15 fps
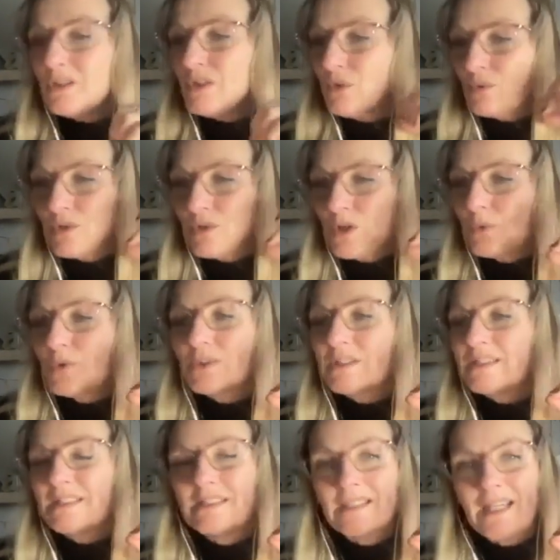you'll know what
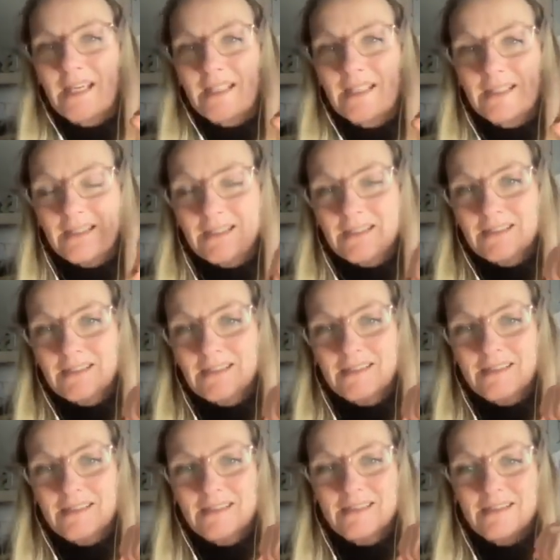to say
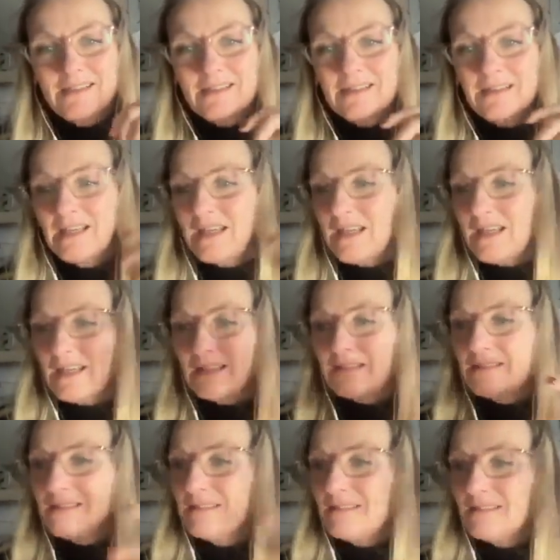
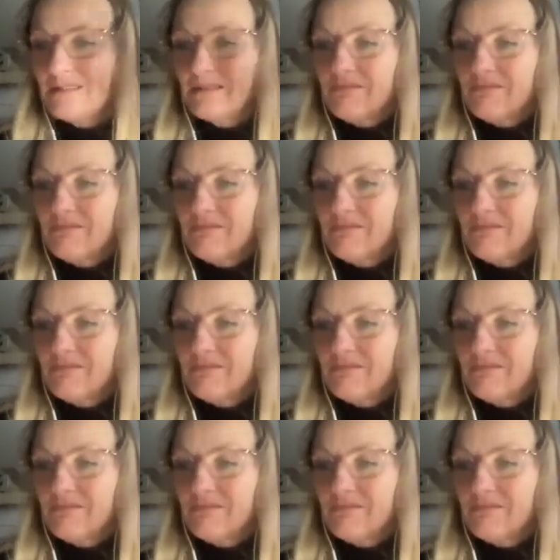and